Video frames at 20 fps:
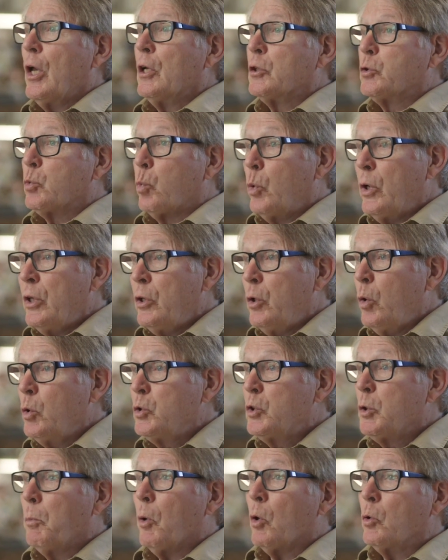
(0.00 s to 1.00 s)
It's
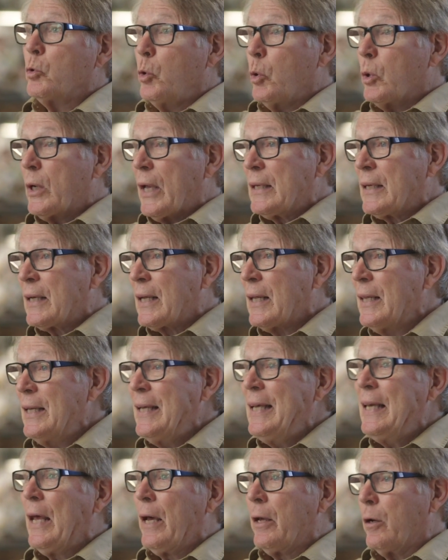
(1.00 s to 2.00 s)
reusable, you can
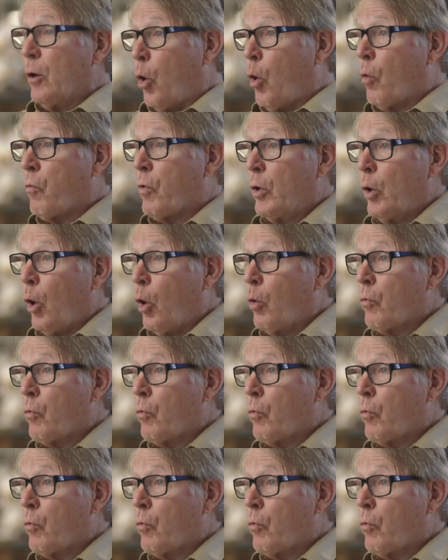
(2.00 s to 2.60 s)
clean it over and